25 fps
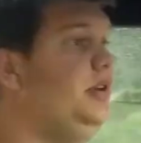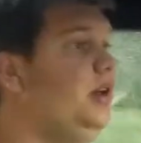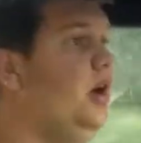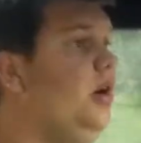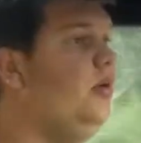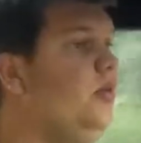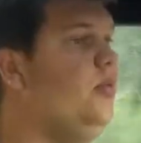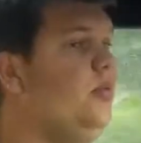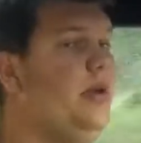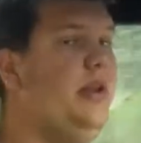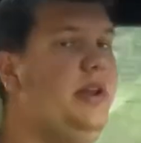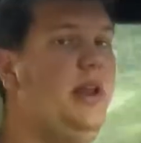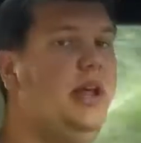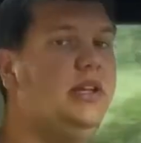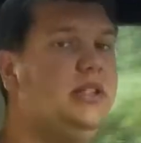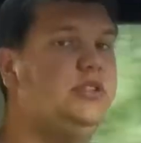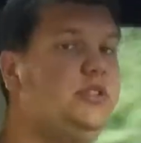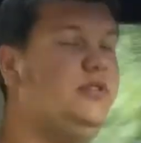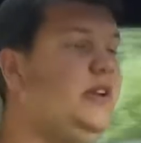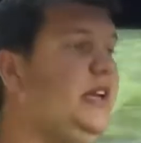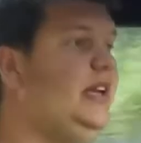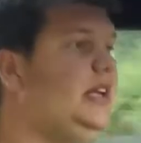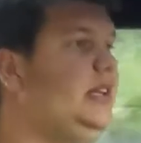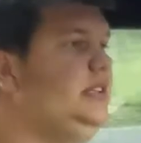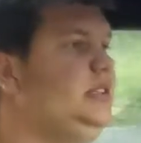you know, when
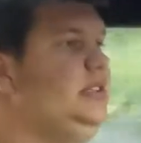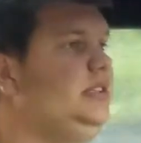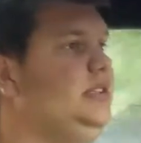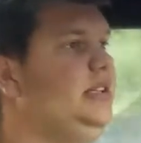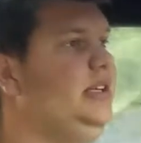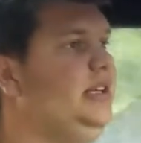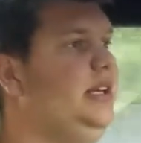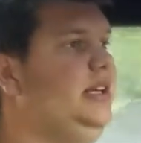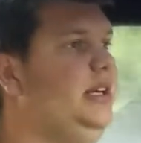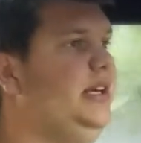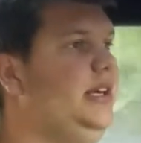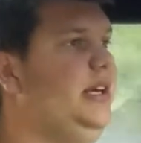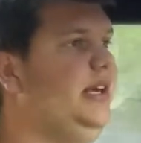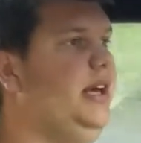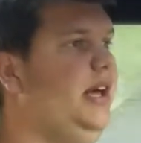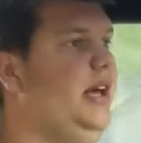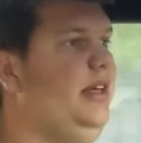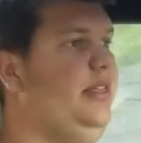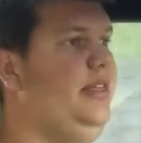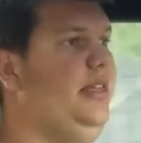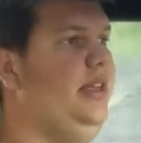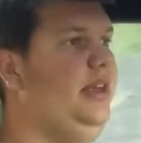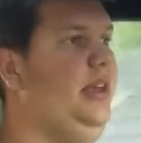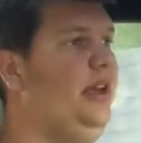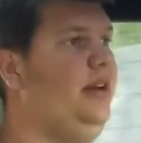that's fixed,
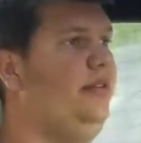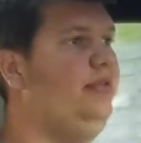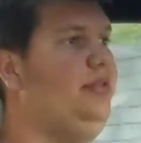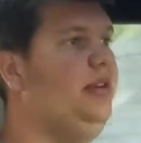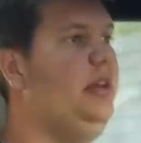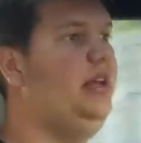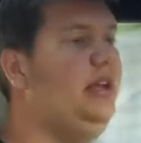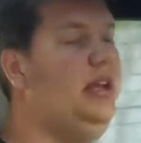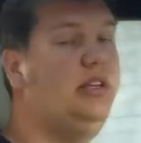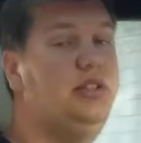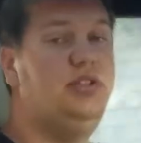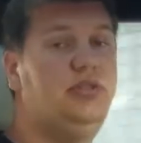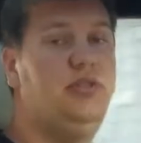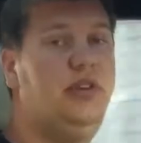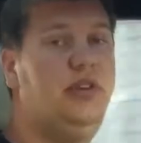I think everything is